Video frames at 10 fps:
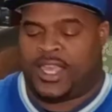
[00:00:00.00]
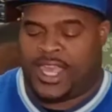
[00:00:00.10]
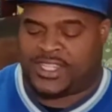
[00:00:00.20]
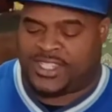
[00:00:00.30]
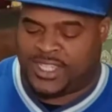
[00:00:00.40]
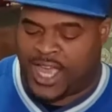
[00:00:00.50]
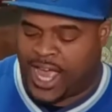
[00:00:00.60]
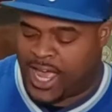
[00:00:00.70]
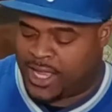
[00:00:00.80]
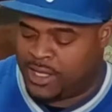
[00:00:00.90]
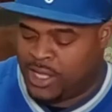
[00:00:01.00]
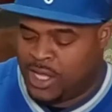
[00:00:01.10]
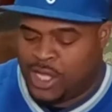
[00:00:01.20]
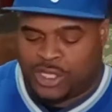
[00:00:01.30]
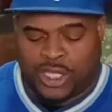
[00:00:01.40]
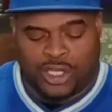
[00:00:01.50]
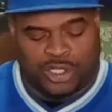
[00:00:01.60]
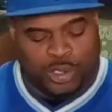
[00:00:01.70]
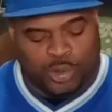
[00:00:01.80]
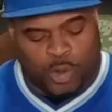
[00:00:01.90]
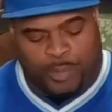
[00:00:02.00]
SC High. These shoes were